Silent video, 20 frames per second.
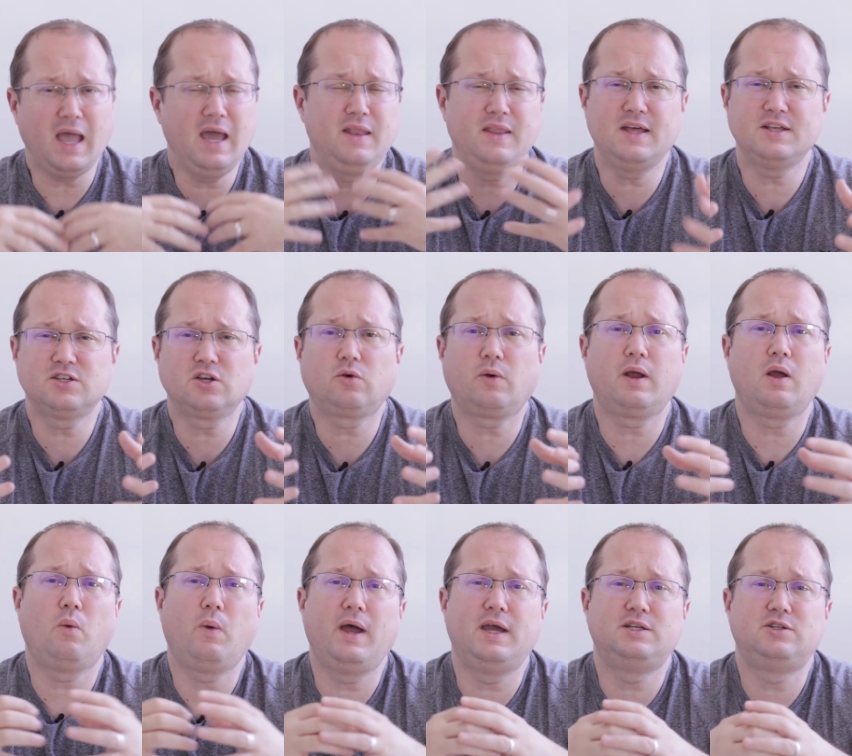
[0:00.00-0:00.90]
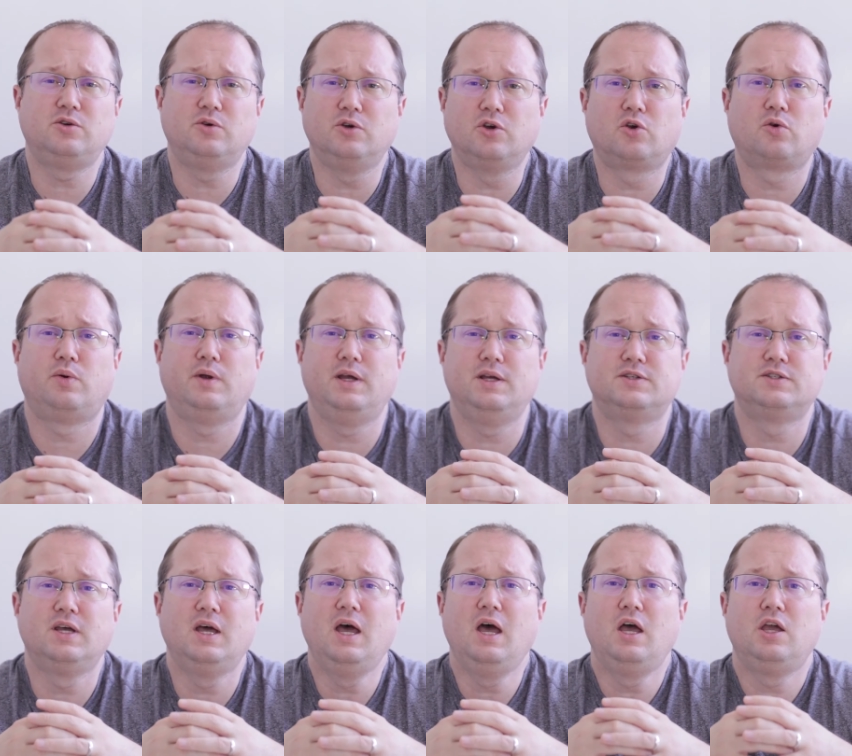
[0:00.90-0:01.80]
And that's a great way to
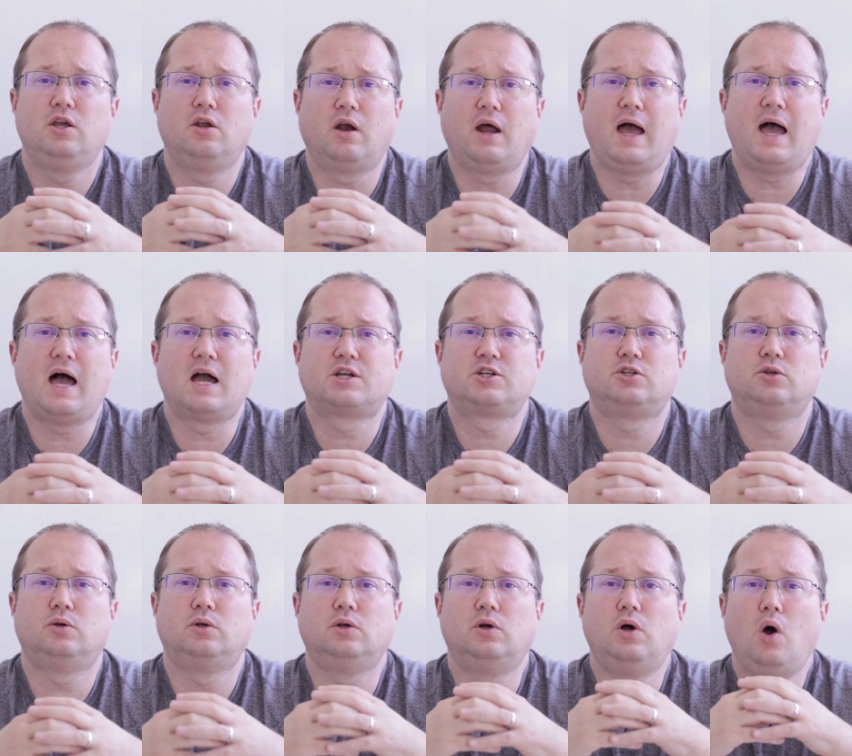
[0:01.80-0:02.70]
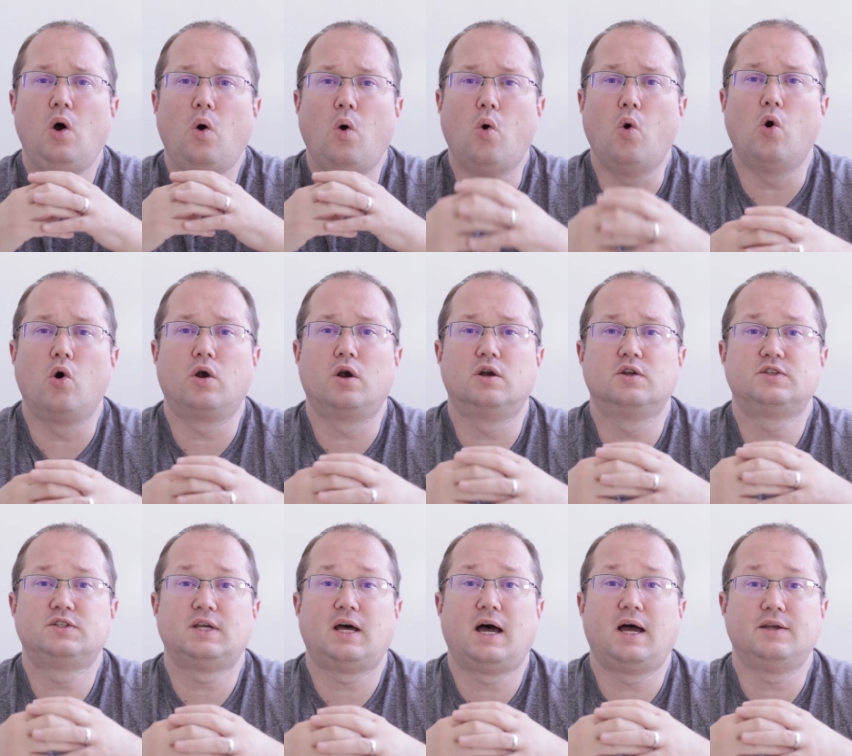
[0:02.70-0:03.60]
increase your actual order
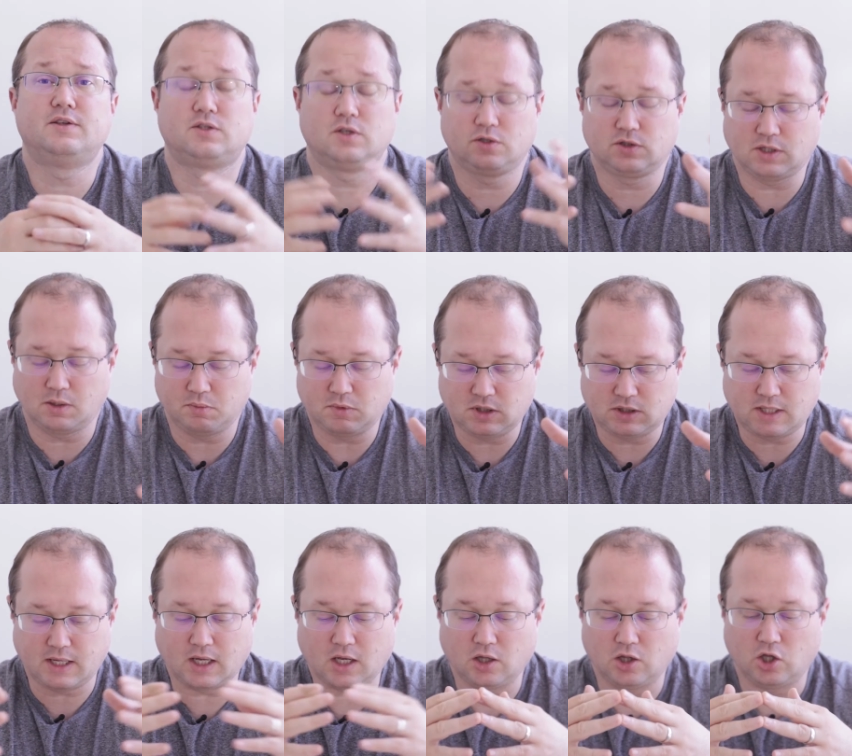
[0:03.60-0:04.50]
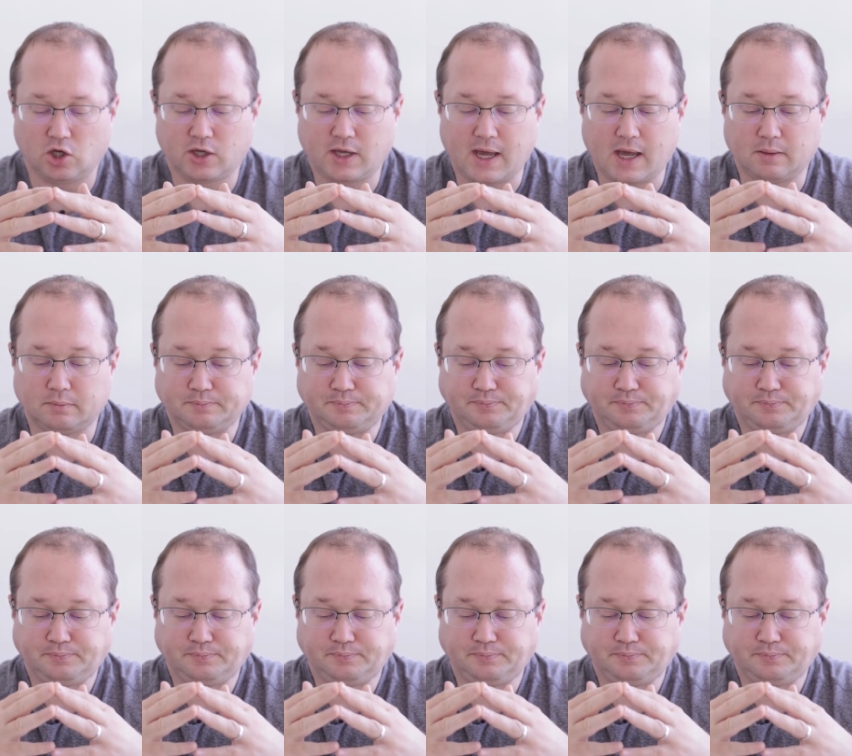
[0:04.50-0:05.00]
size. So something to take a look at.